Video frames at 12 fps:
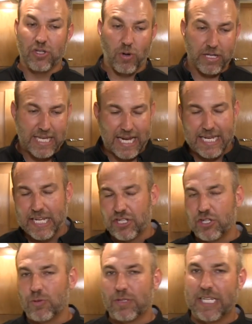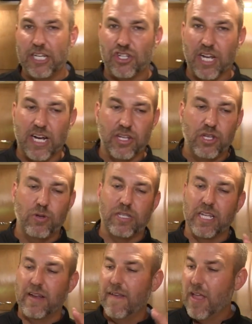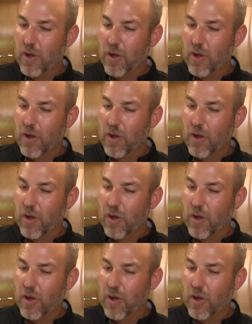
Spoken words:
So our technicians will teach you how to use it.